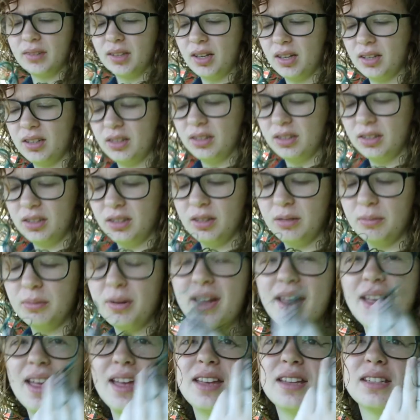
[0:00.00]
I don't know.
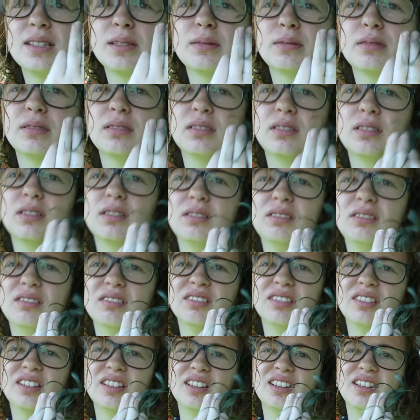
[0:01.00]
My hair's
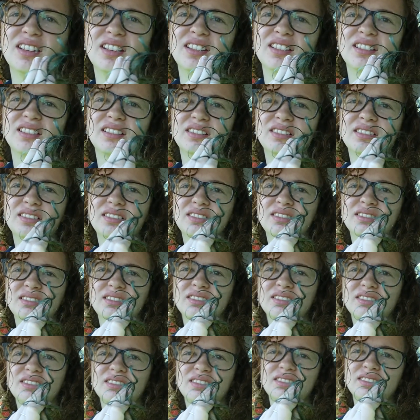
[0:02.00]
meh
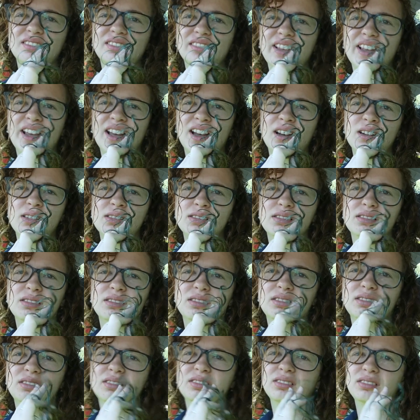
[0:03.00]
now.
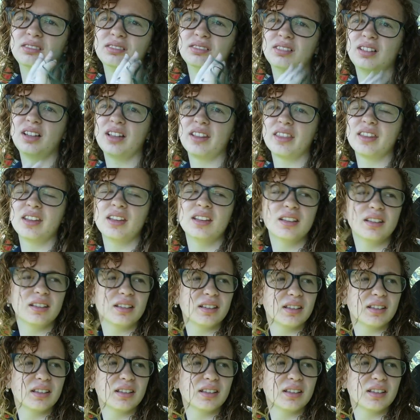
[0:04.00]
I think.